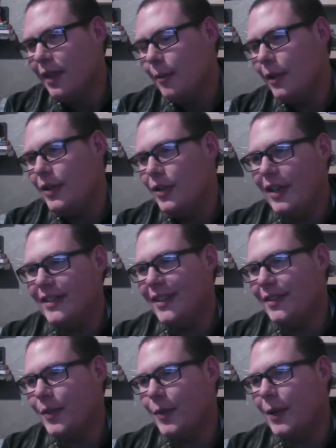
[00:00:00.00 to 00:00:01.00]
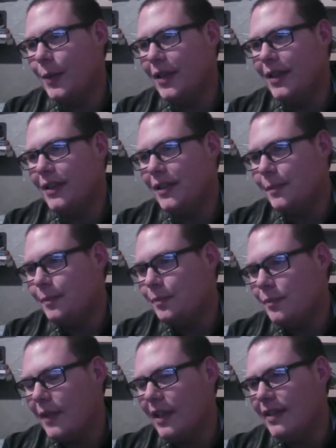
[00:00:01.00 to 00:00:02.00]
Pretty sure I said that was Queen of Wands
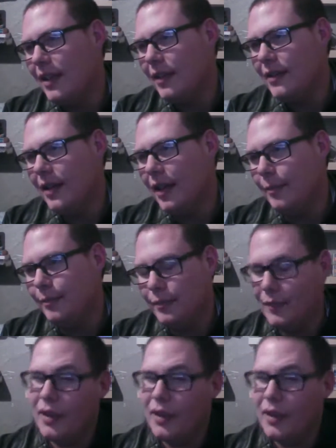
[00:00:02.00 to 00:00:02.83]
the entire time.